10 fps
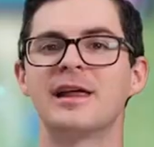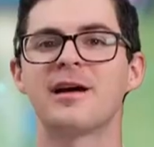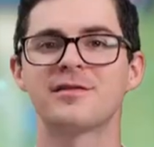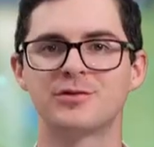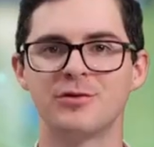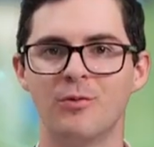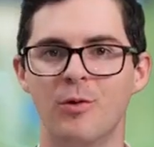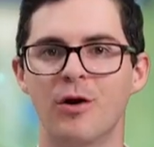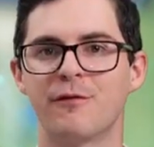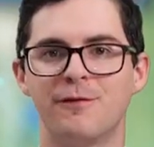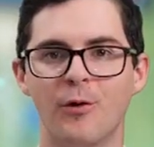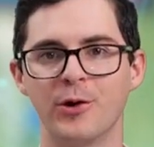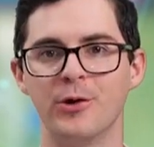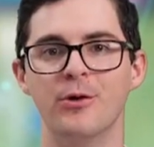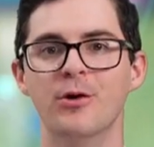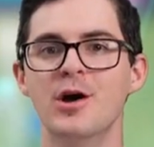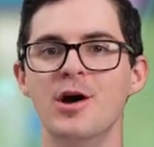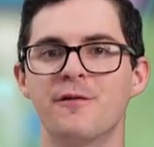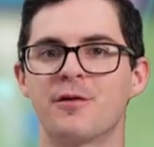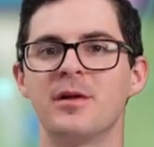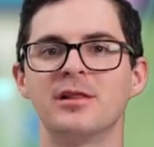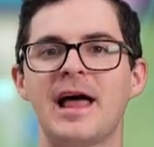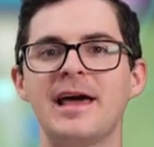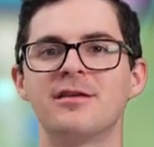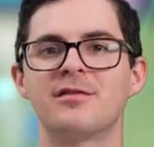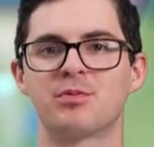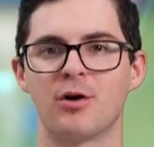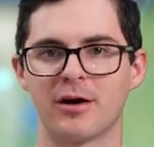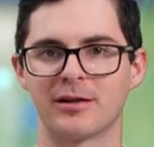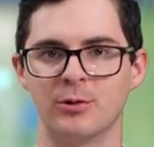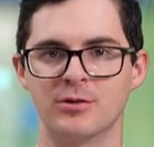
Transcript: let us do the work for you. From the latest product